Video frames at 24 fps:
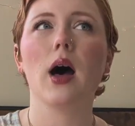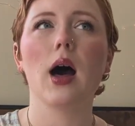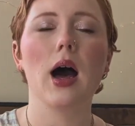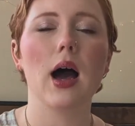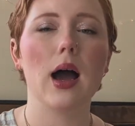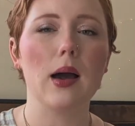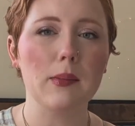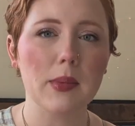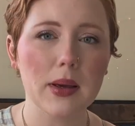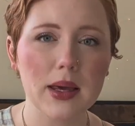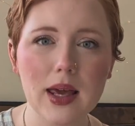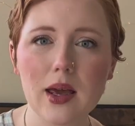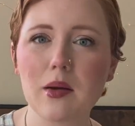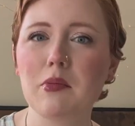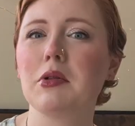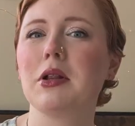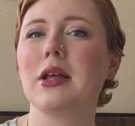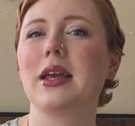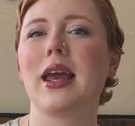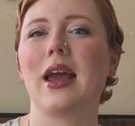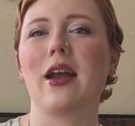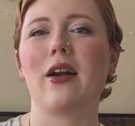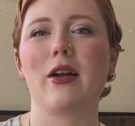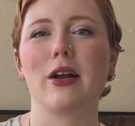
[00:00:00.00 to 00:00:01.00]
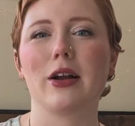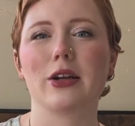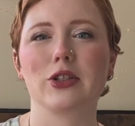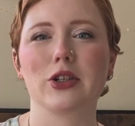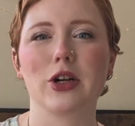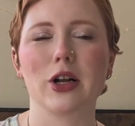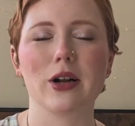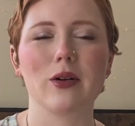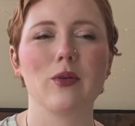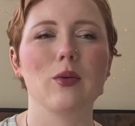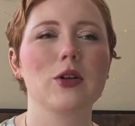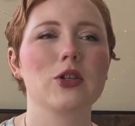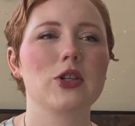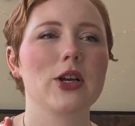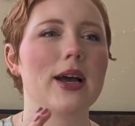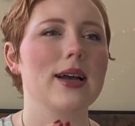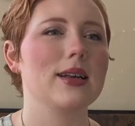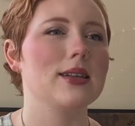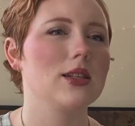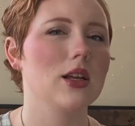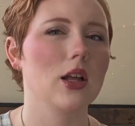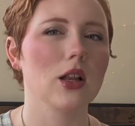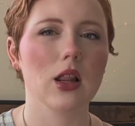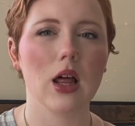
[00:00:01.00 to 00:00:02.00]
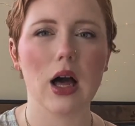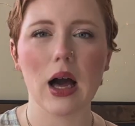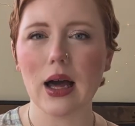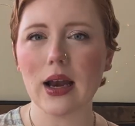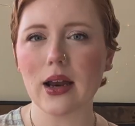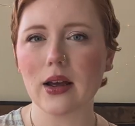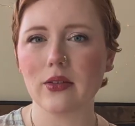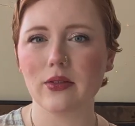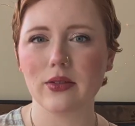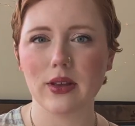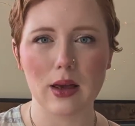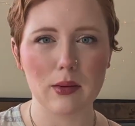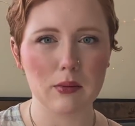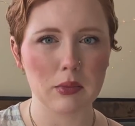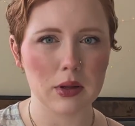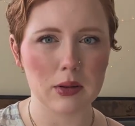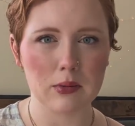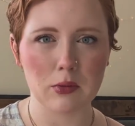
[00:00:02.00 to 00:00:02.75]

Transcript: I'm a Ghibli character, which has a lot of Ghibli